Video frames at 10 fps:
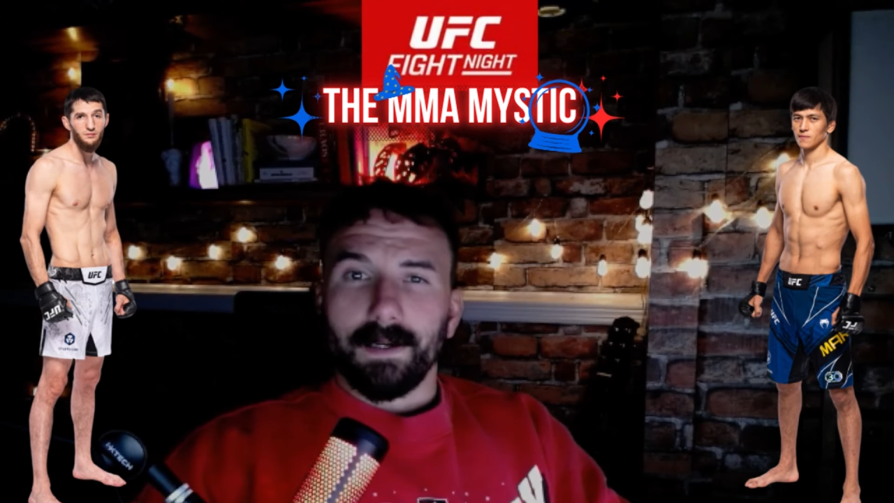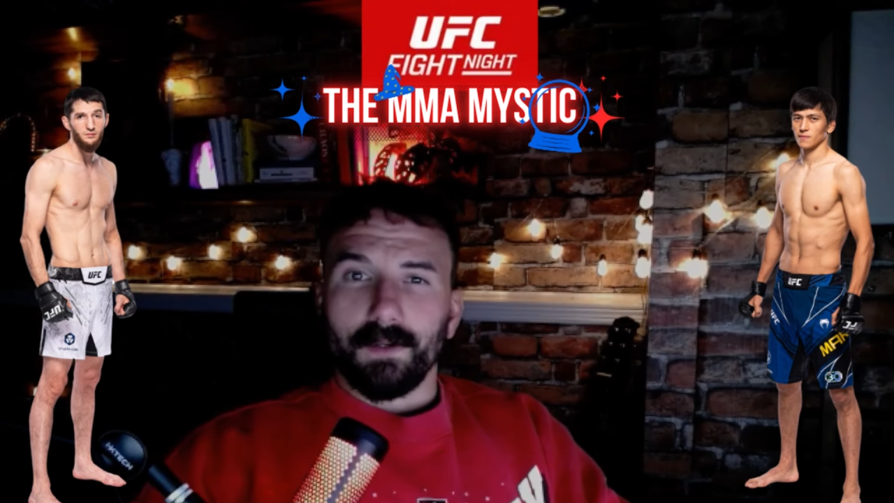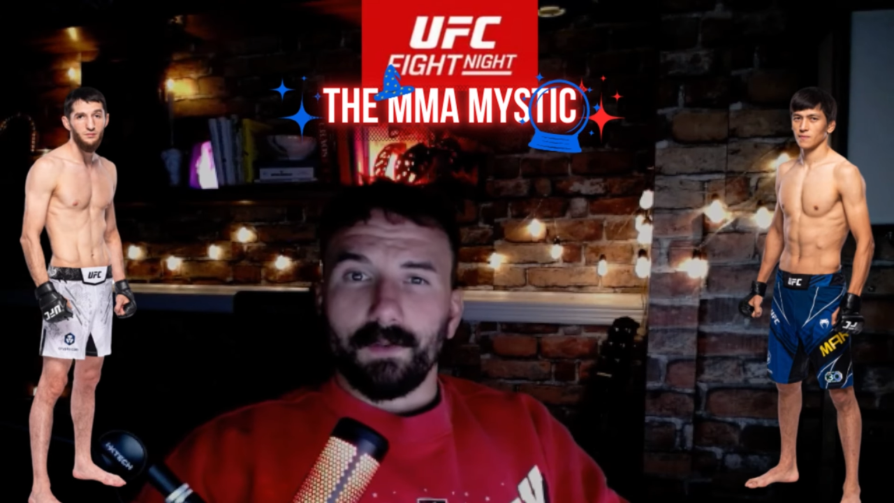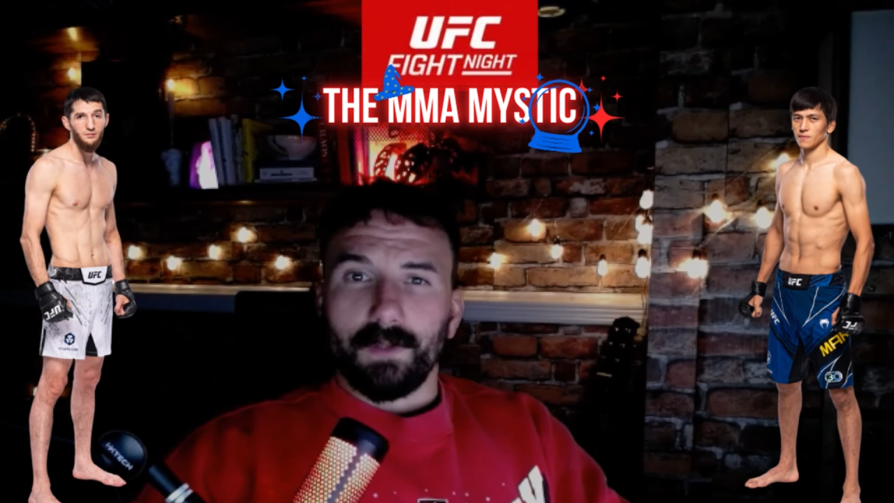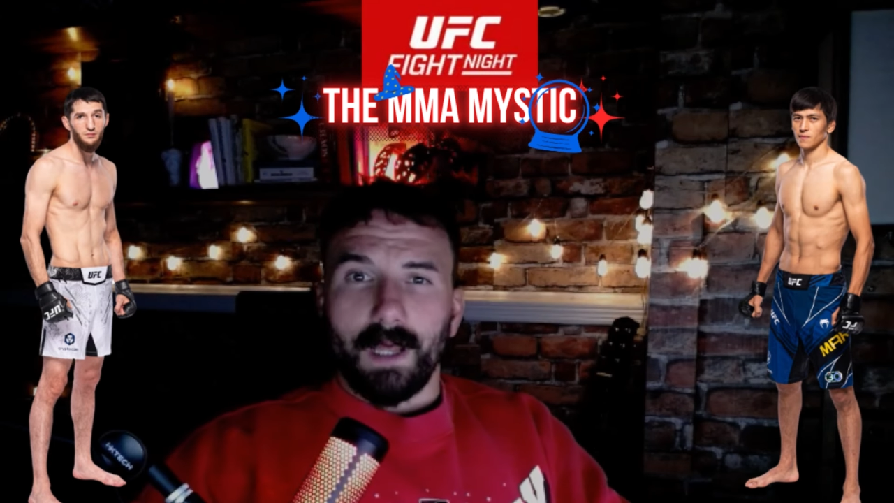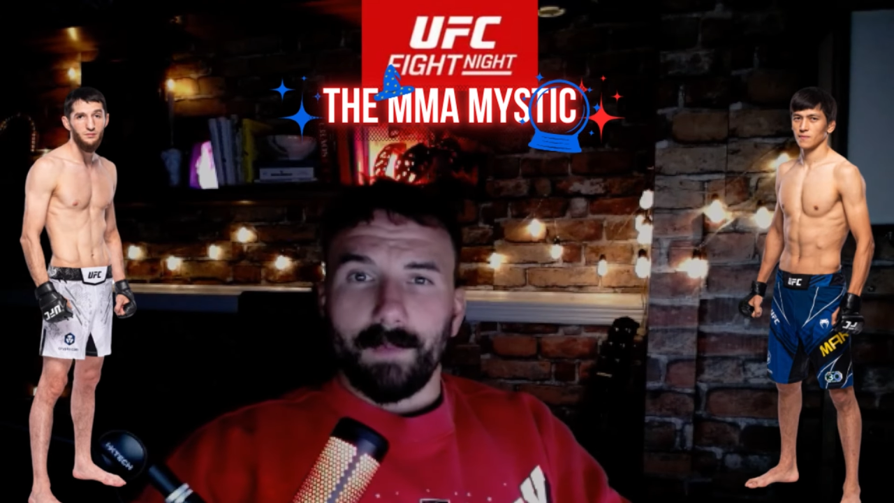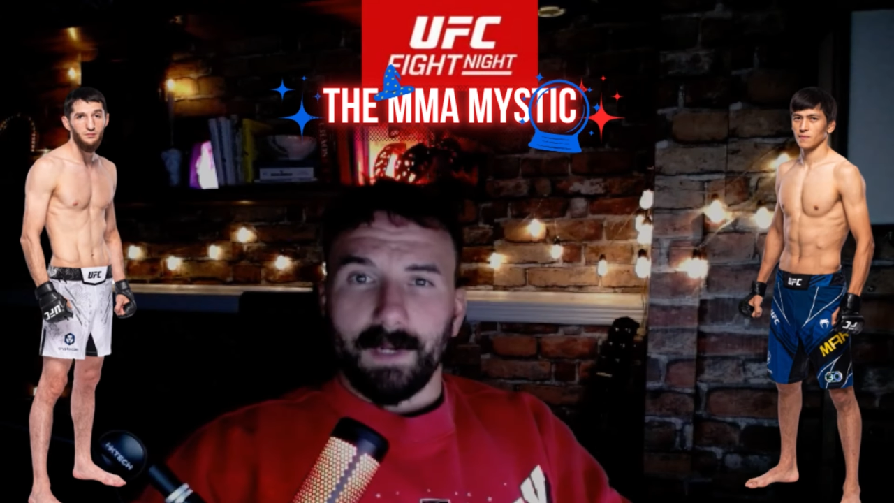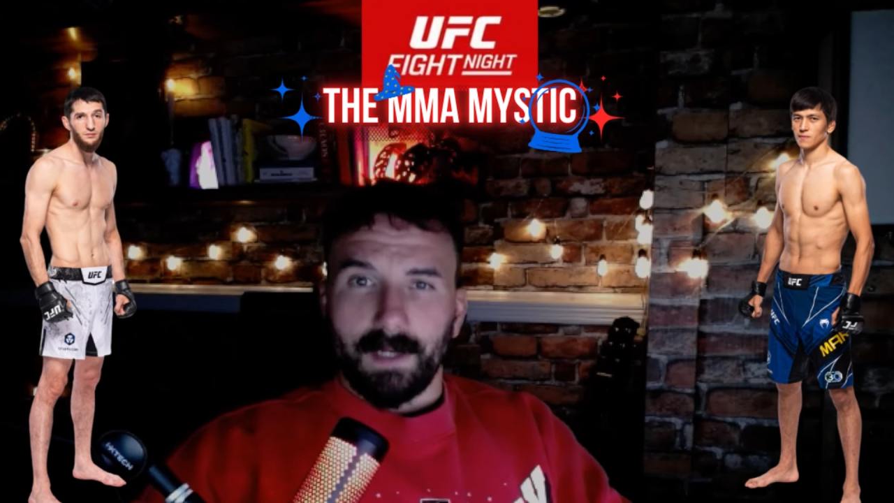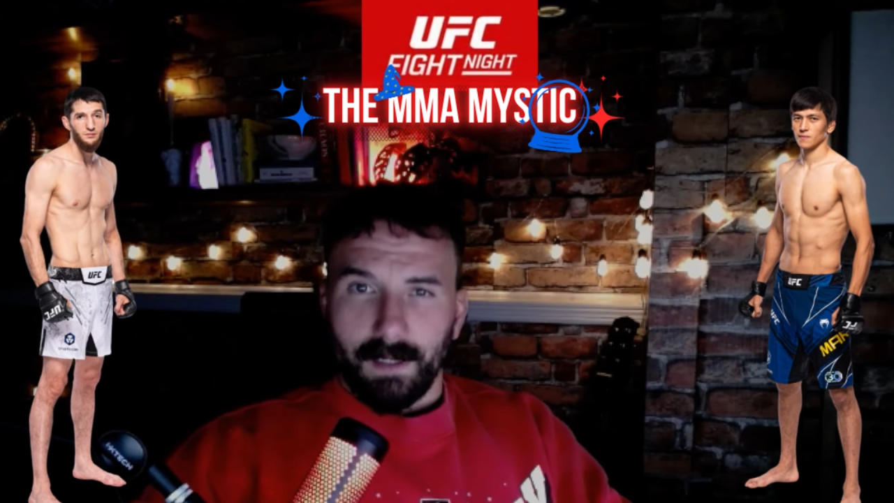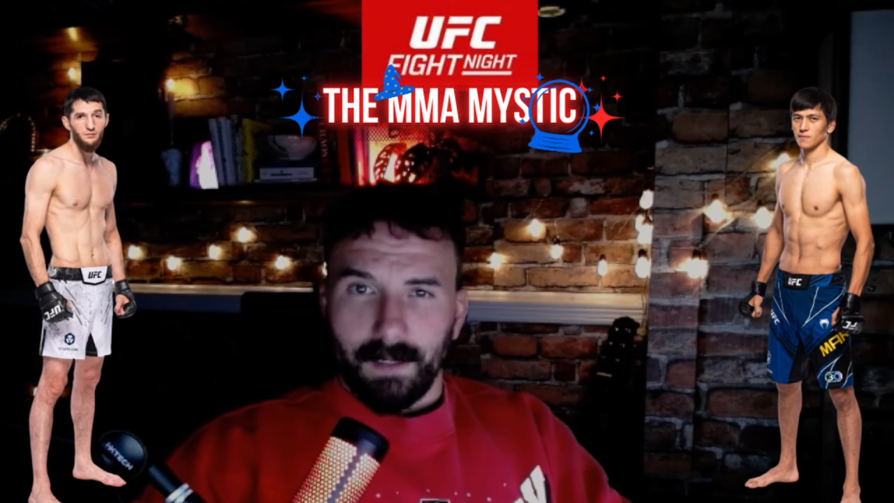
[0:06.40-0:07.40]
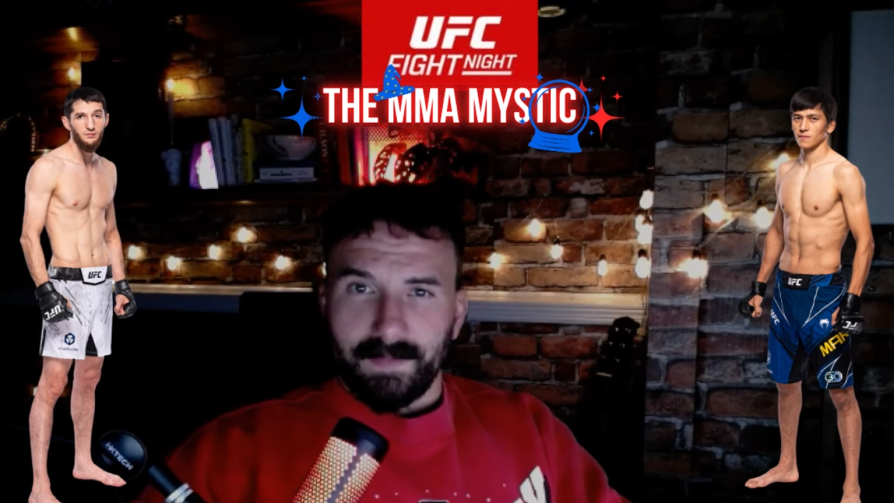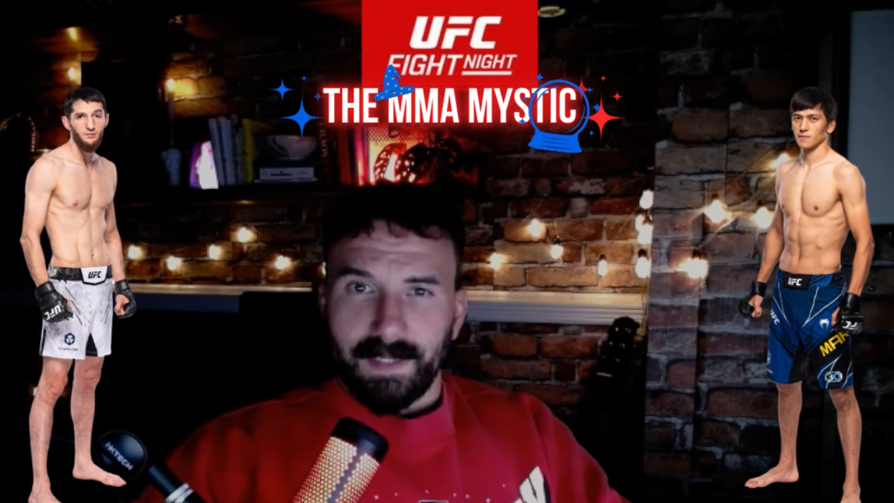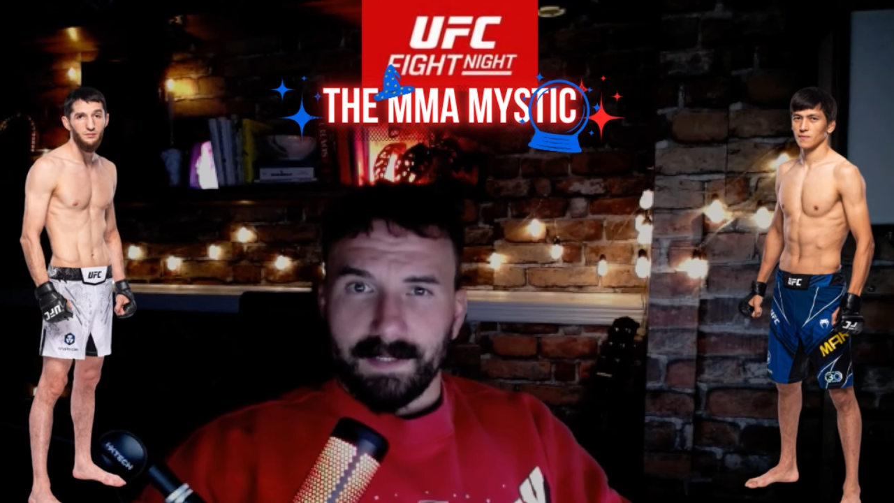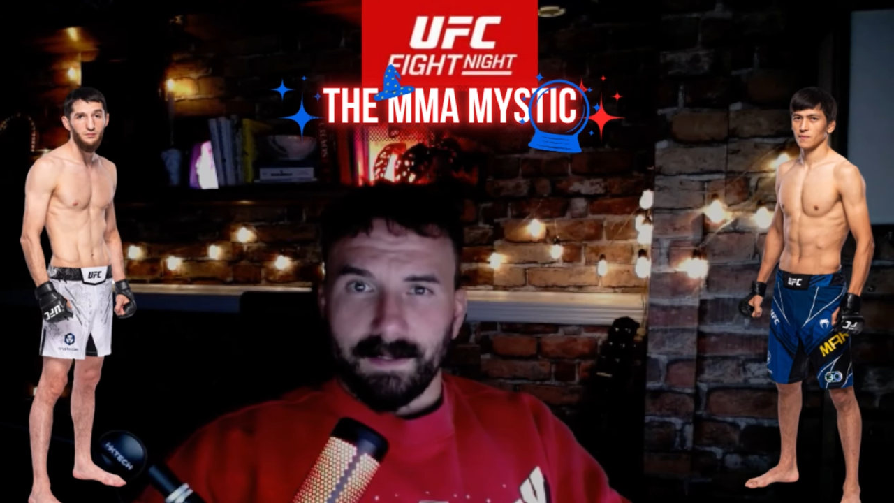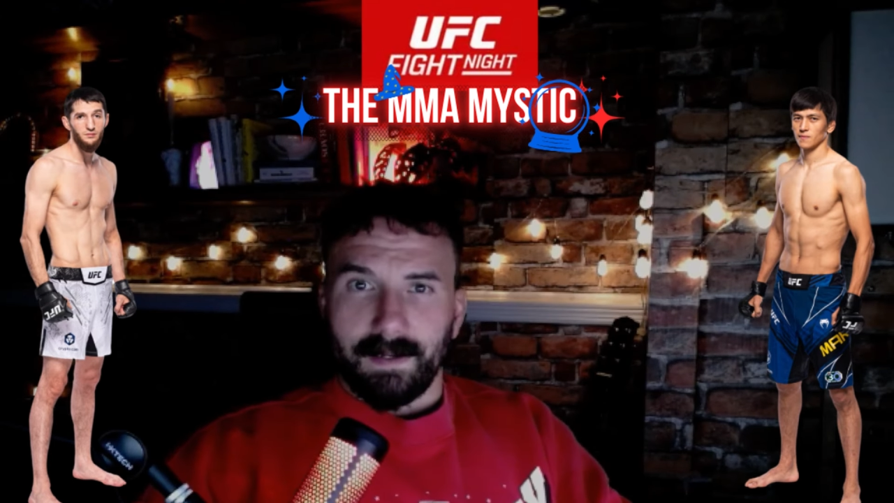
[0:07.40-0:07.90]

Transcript: Ulanbekov takes on